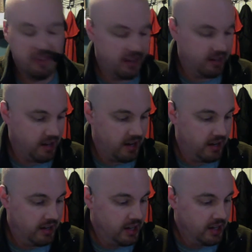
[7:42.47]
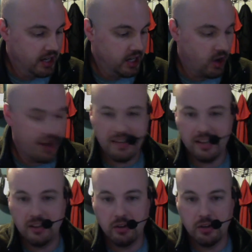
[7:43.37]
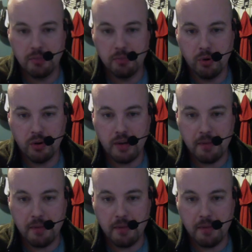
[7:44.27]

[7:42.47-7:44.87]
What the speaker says: And, as I learn the board,